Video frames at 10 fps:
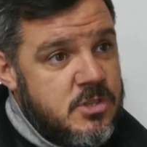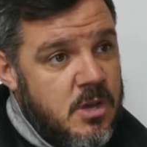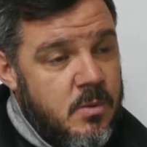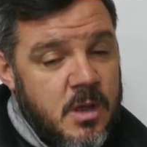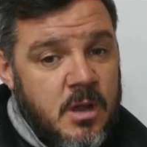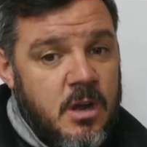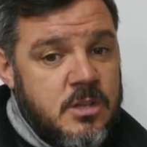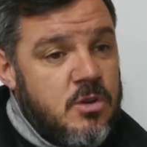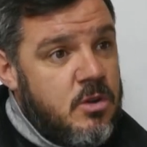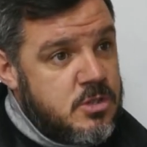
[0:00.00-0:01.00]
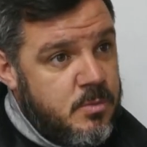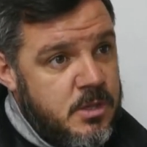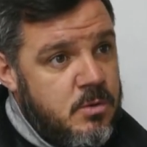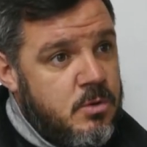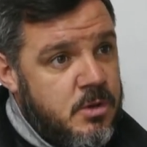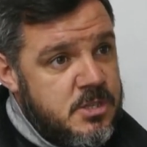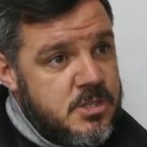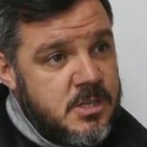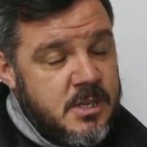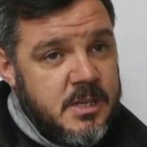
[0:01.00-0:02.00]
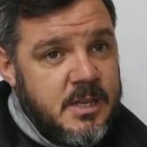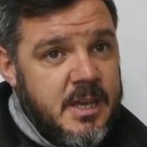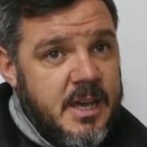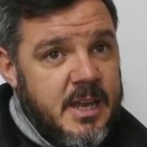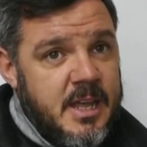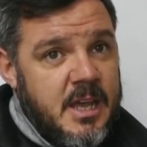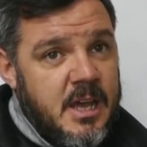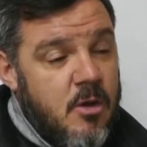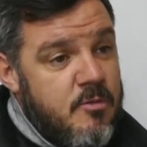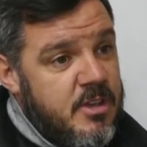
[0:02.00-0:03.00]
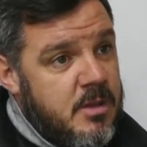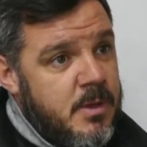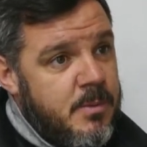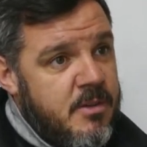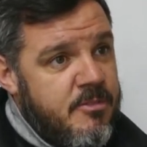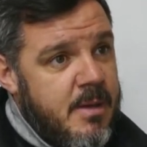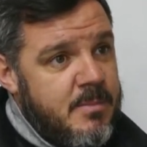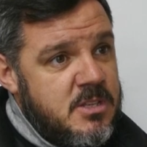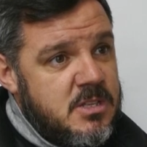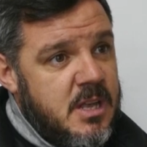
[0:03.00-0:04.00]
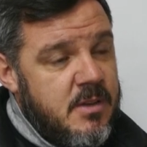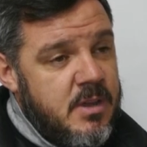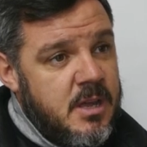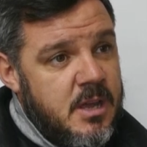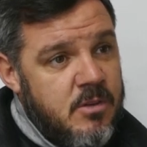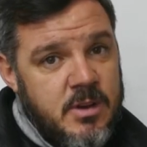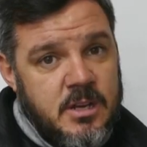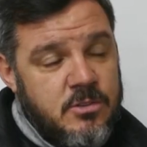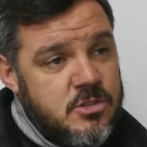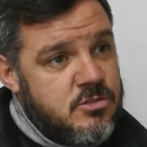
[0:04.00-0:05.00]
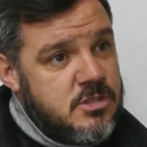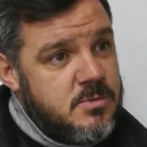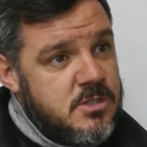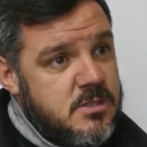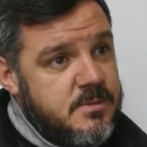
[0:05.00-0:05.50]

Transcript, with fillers: So I talk with you guys, and uh, hopefully you can be with your families and have a, a really nice Christmas.